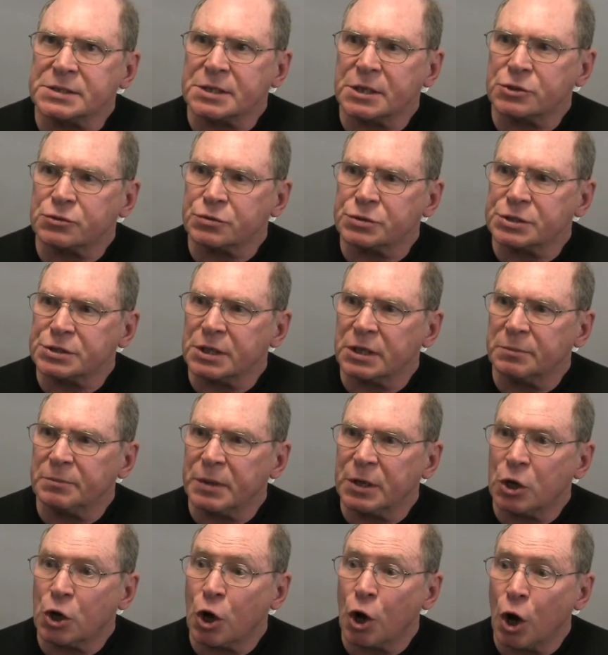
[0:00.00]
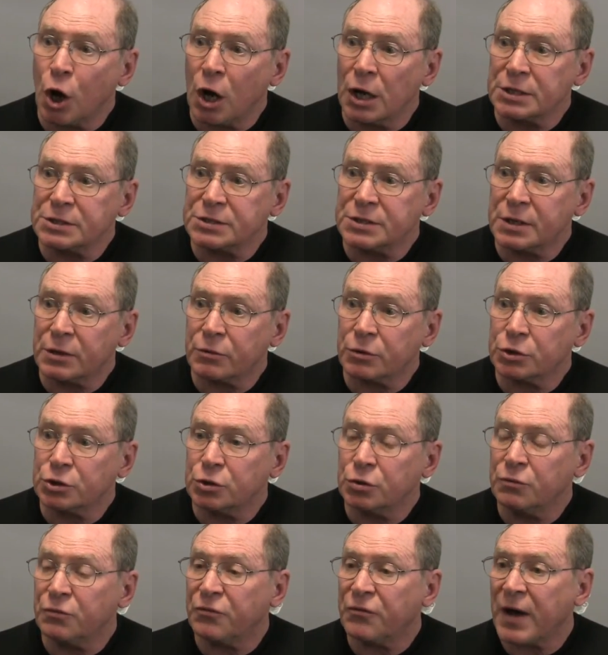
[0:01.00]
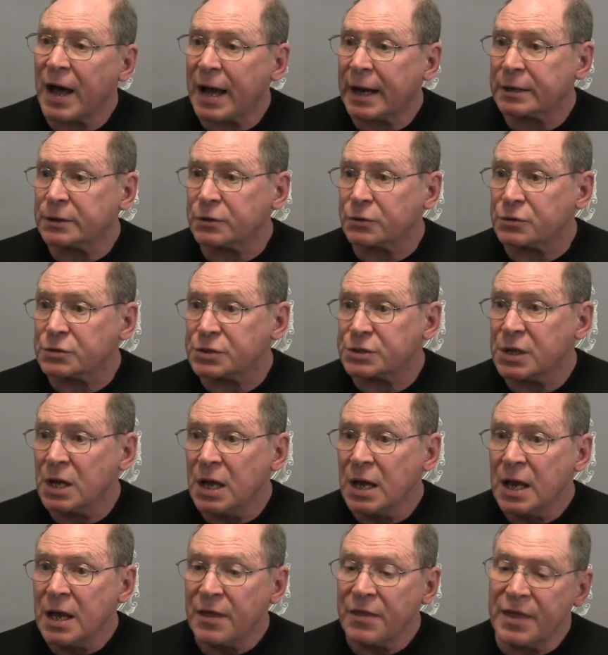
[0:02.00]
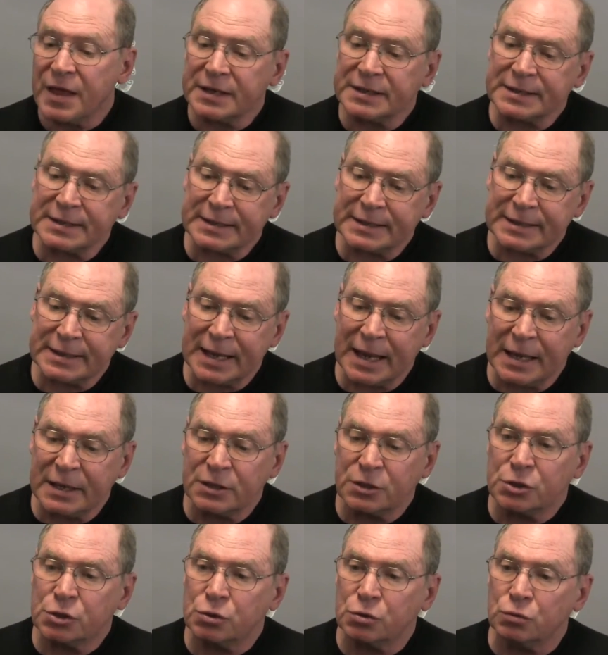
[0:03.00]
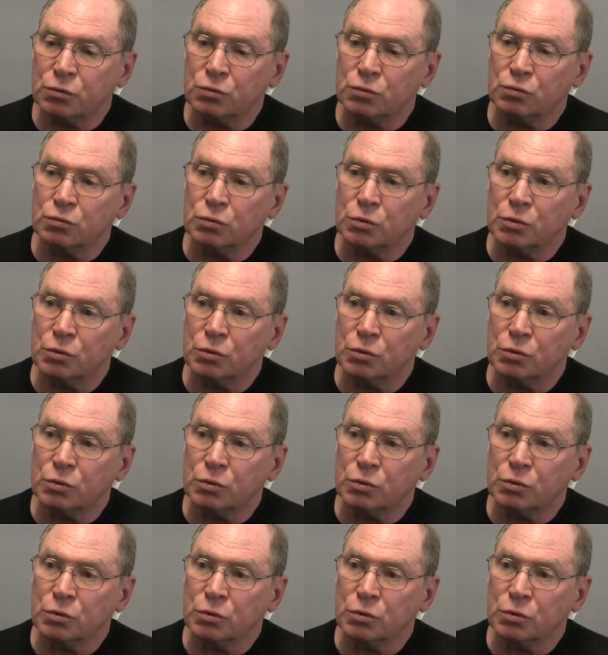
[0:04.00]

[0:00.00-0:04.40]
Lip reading: is interesting because there are two factors that tend to